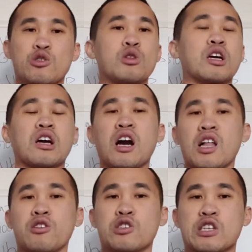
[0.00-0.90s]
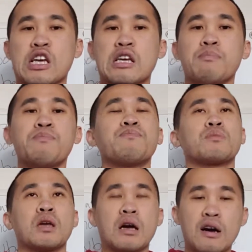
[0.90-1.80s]
to the color scheme
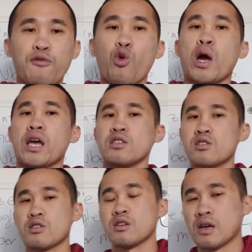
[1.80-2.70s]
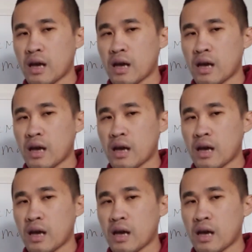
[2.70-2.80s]
of Waze,